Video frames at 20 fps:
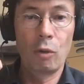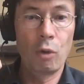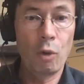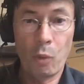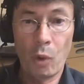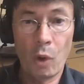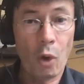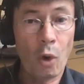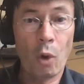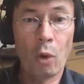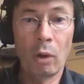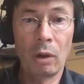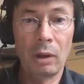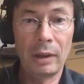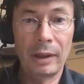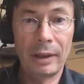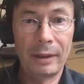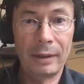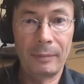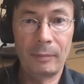who were
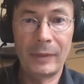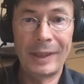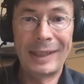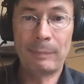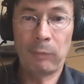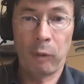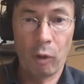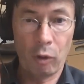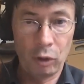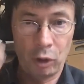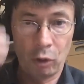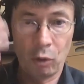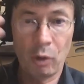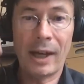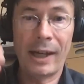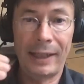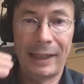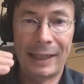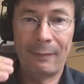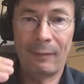all exposed to
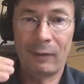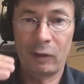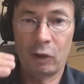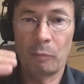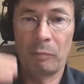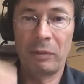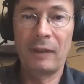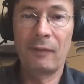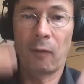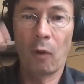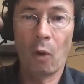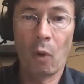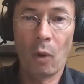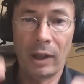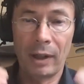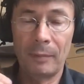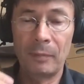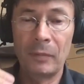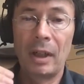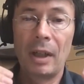high levels of
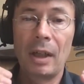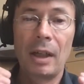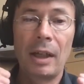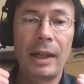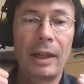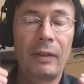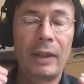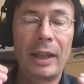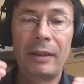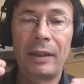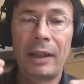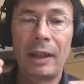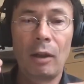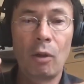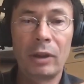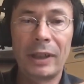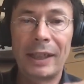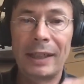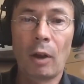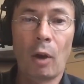PFOA. And then they
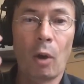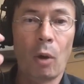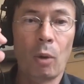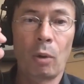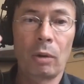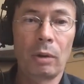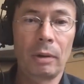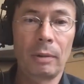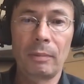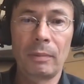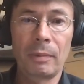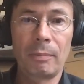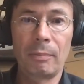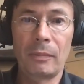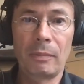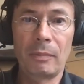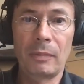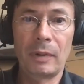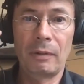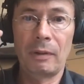looked at all
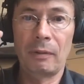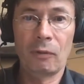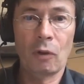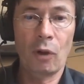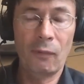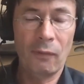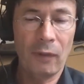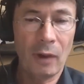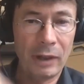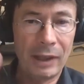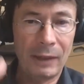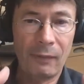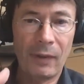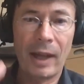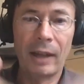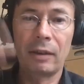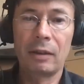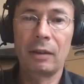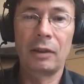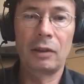confounding
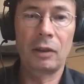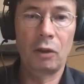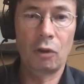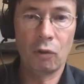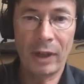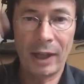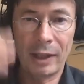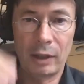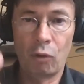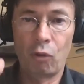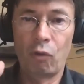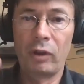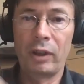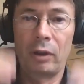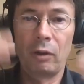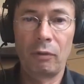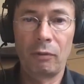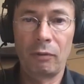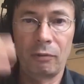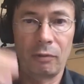factors and tried to
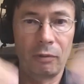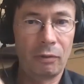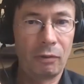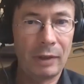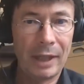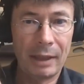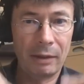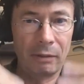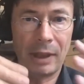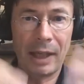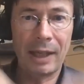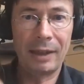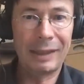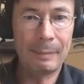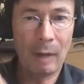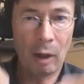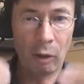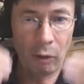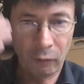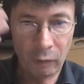take
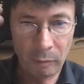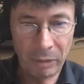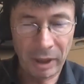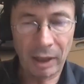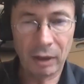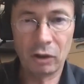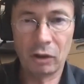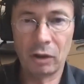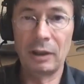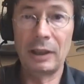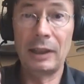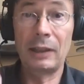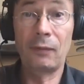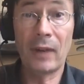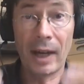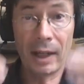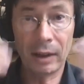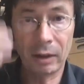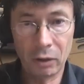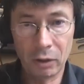them out of the picture, these
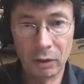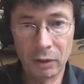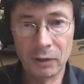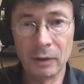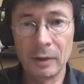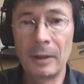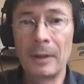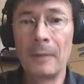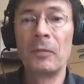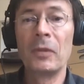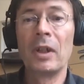factors.